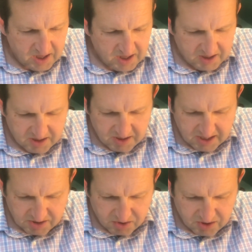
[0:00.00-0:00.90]
it can,
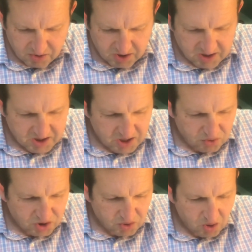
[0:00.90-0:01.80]
as it, it continues
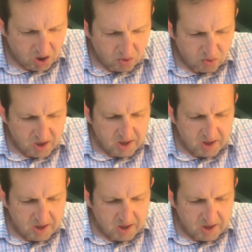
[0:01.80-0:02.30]
to grow,